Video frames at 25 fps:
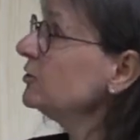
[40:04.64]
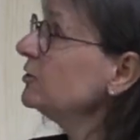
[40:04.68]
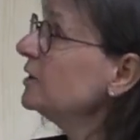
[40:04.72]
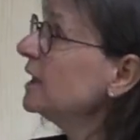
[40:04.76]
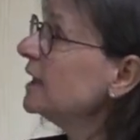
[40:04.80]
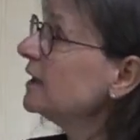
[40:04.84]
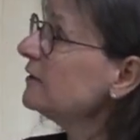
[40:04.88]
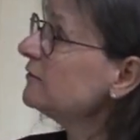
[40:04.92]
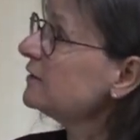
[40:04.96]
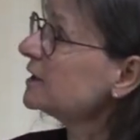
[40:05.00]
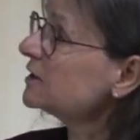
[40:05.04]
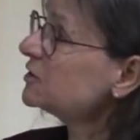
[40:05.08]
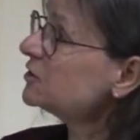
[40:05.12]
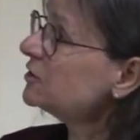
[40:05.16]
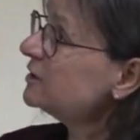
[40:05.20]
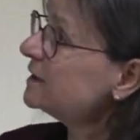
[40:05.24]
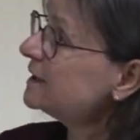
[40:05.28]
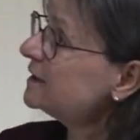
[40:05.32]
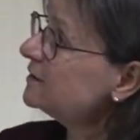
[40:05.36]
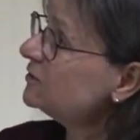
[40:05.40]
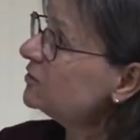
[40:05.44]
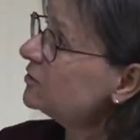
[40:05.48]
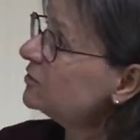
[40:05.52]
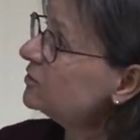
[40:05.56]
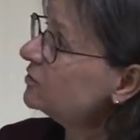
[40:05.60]
you have
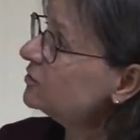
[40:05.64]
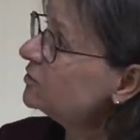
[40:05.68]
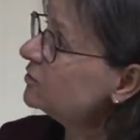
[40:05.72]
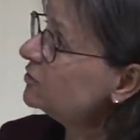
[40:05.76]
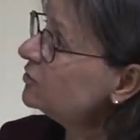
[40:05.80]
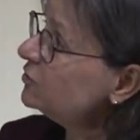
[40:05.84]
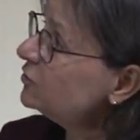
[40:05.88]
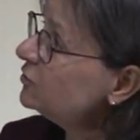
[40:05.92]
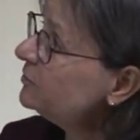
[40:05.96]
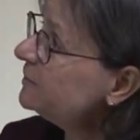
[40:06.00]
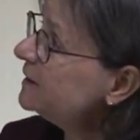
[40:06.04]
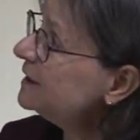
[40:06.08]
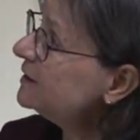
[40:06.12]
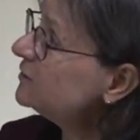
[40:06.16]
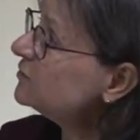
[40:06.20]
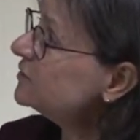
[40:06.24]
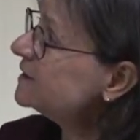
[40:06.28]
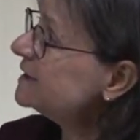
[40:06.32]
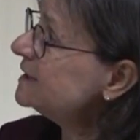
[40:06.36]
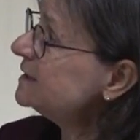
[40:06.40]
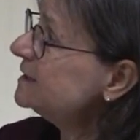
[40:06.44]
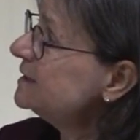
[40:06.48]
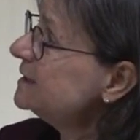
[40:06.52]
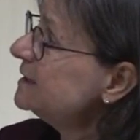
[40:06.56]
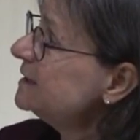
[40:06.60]
actually the, the
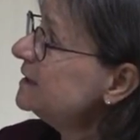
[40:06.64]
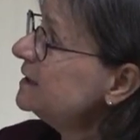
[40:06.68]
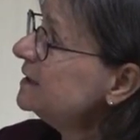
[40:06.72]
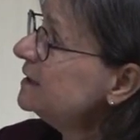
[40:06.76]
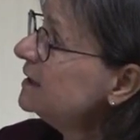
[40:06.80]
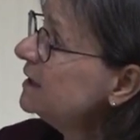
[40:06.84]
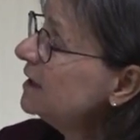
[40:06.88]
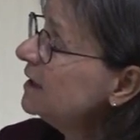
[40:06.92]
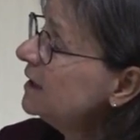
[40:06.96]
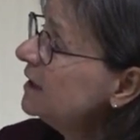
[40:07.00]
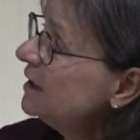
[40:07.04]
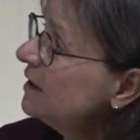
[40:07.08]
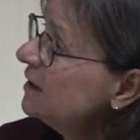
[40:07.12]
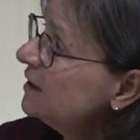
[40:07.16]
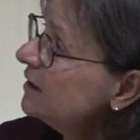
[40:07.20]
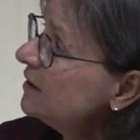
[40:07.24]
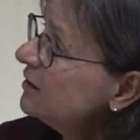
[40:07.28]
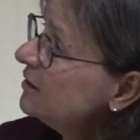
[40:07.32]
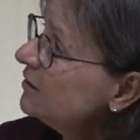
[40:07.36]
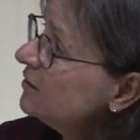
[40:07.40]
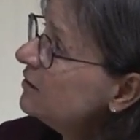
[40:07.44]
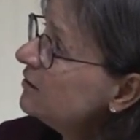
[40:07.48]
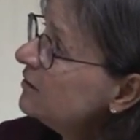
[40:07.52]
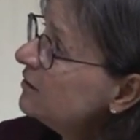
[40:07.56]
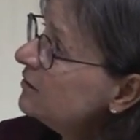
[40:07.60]
luminosity
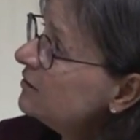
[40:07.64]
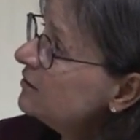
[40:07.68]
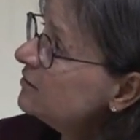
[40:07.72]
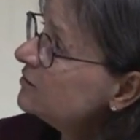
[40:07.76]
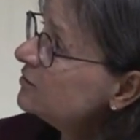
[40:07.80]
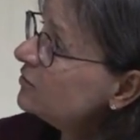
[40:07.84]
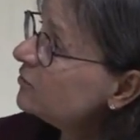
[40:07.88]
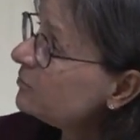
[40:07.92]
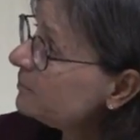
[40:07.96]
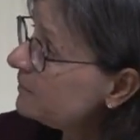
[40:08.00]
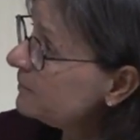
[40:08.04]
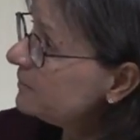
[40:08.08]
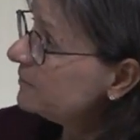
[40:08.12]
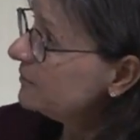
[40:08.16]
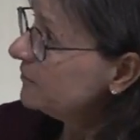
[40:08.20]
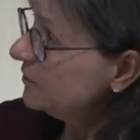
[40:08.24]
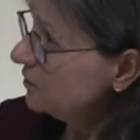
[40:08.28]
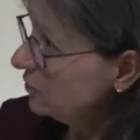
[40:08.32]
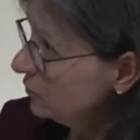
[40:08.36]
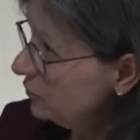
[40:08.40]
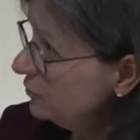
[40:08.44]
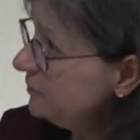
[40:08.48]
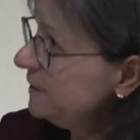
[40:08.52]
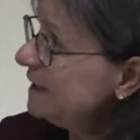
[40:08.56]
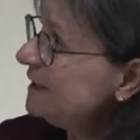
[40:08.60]
uh, the
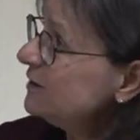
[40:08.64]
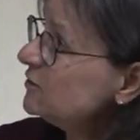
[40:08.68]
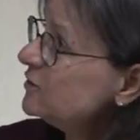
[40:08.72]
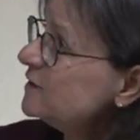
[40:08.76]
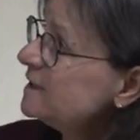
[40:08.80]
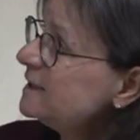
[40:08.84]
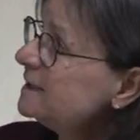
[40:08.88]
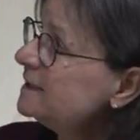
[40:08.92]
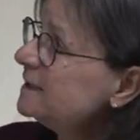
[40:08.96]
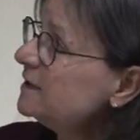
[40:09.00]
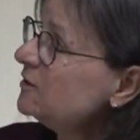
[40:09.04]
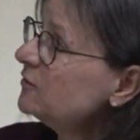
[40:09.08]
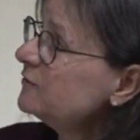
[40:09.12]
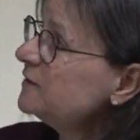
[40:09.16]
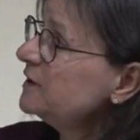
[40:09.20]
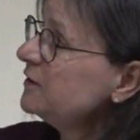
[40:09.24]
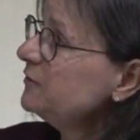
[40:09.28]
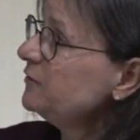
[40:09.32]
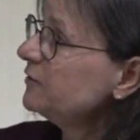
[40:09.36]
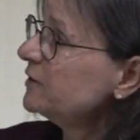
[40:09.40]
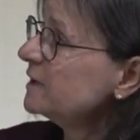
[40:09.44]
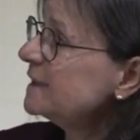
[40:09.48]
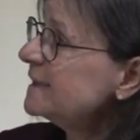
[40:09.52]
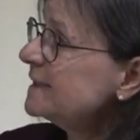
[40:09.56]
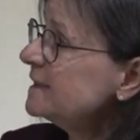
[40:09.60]
luminosity of
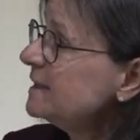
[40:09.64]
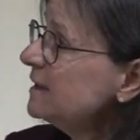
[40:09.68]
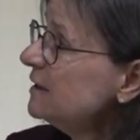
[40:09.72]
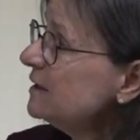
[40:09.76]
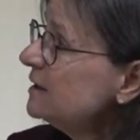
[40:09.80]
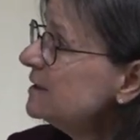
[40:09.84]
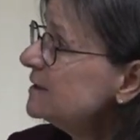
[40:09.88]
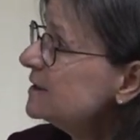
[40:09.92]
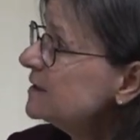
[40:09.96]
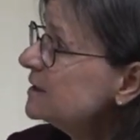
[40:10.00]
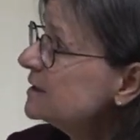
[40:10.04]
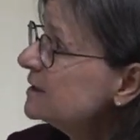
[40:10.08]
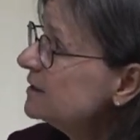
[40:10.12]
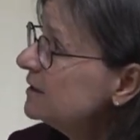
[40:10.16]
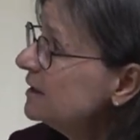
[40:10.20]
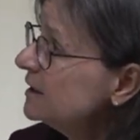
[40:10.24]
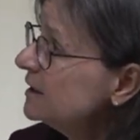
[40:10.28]
different stars